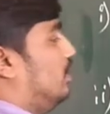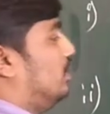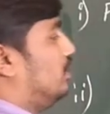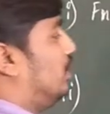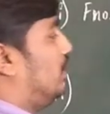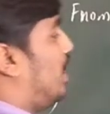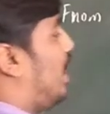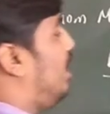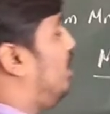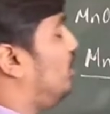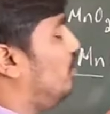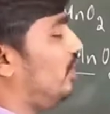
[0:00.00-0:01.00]
the
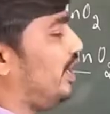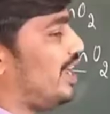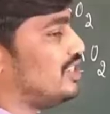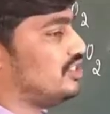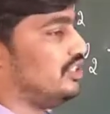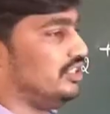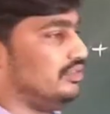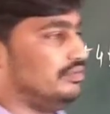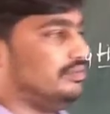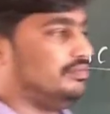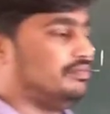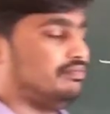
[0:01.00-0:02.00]
hydrochloric acid,
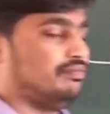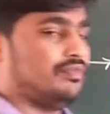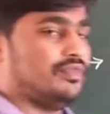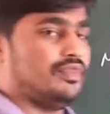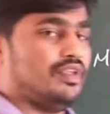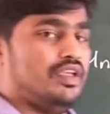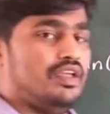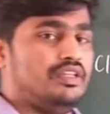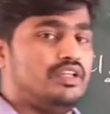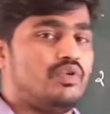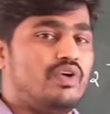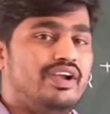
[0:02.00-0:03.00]

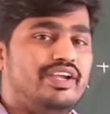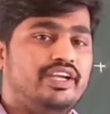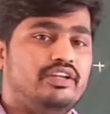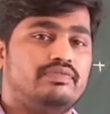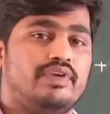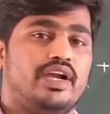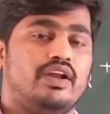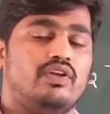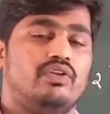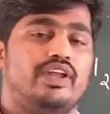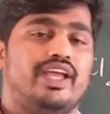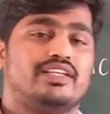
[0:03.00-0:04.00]
the quantity of
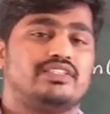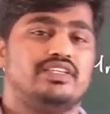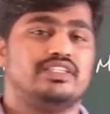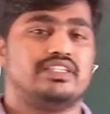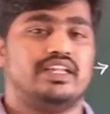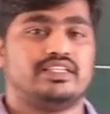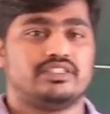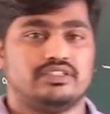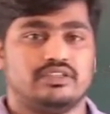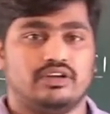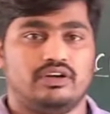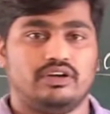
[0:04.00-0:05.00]
hydrochloric acid is less,
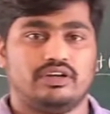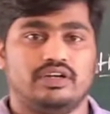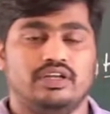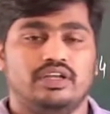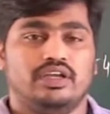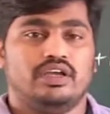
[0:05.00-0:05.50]
or